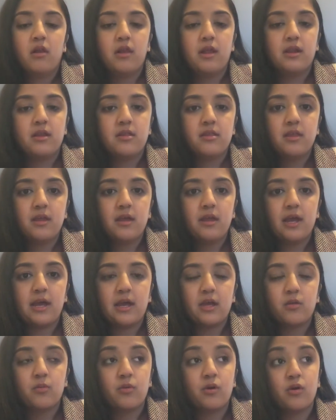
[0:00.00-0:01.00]
let's see. I
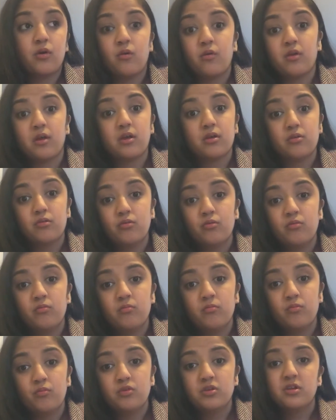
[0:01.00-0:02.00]
guess we can only assume,
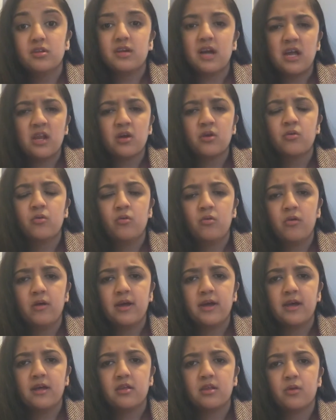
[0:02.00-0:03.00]
which is kind of cool. I
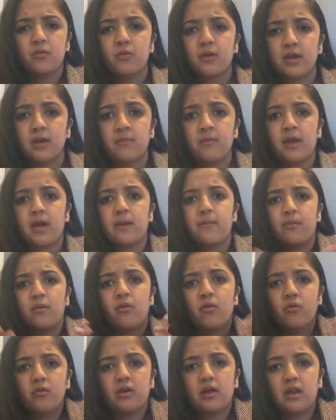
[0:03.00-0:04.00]
guess that we can make up our
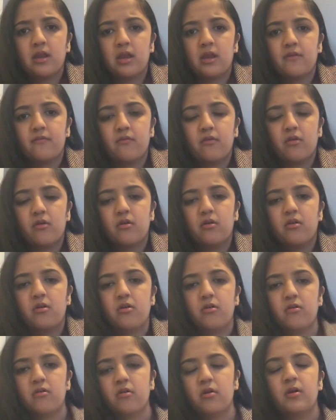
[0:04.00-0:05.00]
own ending for her,
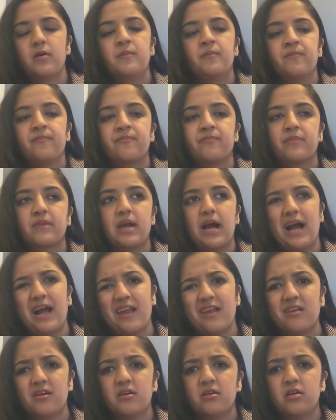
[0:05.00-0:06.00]

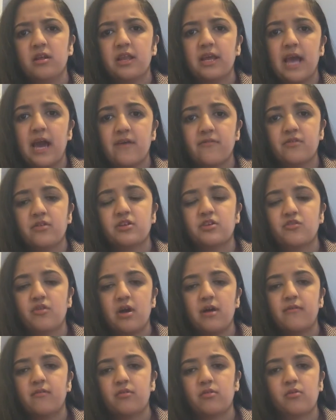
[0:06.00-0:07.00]
kinda like after she
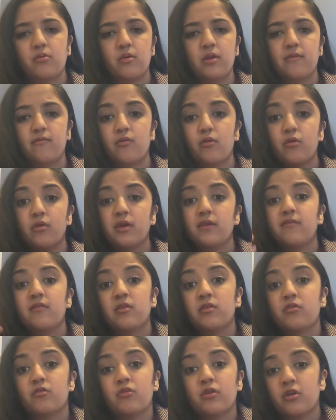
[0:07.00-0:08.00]
traveled or whatever, or
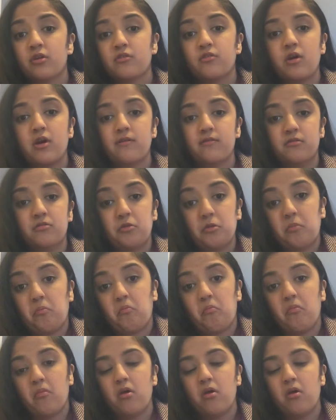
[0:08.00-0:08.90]
even during her travels.